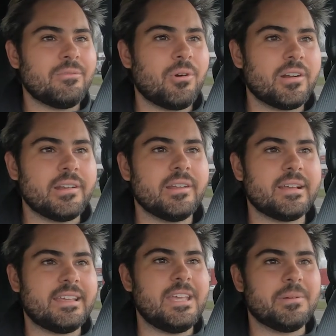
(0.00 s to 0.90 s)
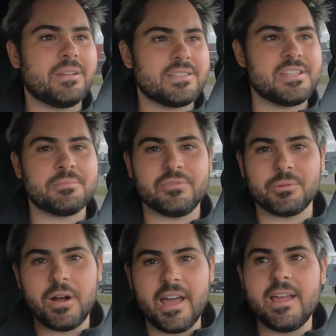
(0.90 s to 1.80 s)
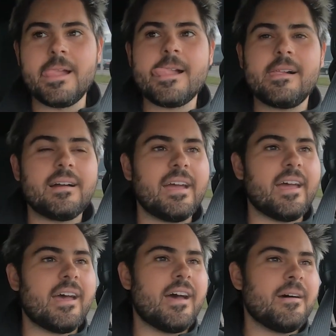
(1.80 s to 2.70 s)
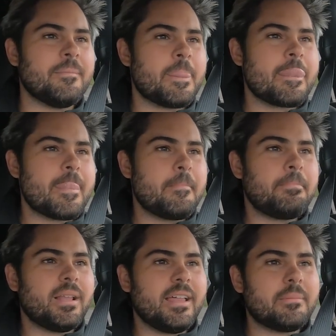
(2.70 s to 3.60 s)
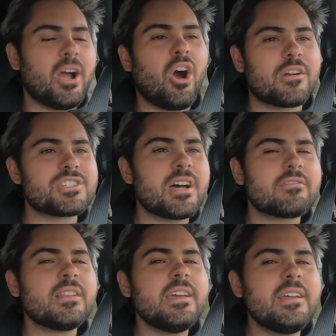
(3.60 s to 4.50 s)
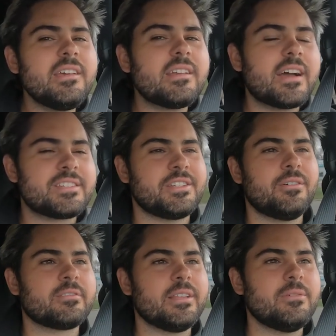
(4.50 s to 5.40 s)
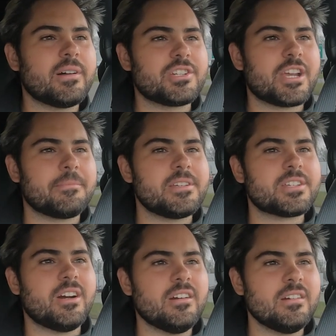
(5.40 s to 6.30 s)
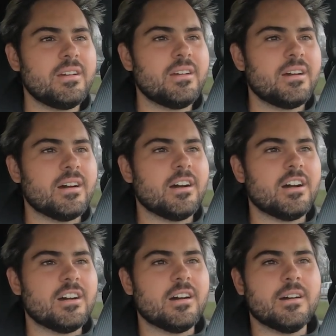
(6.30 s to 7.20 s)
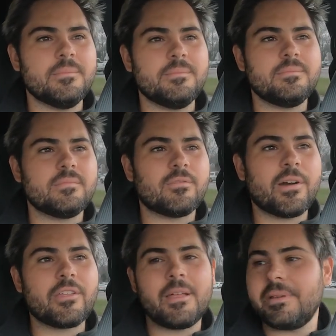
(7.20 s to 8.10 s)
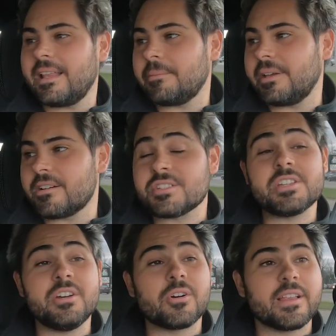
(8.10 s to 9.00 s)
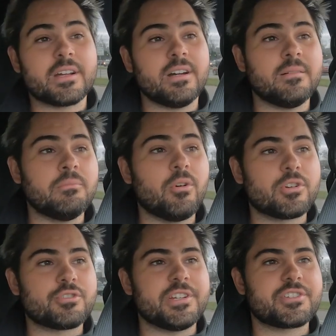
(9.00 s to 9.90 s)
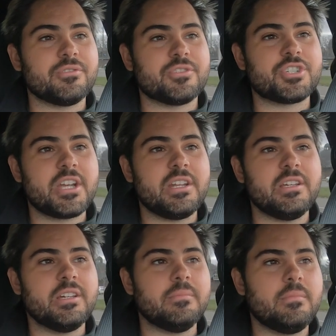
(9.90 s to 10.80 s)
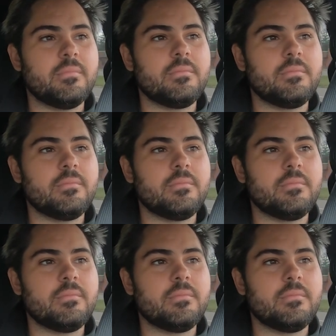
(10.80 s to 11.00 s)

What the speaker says: wanted to keep it because he's moving away. But like my heart's not really in it. I still really want a Japanese car. Whether that be like a BRZ or like a more traditional JDM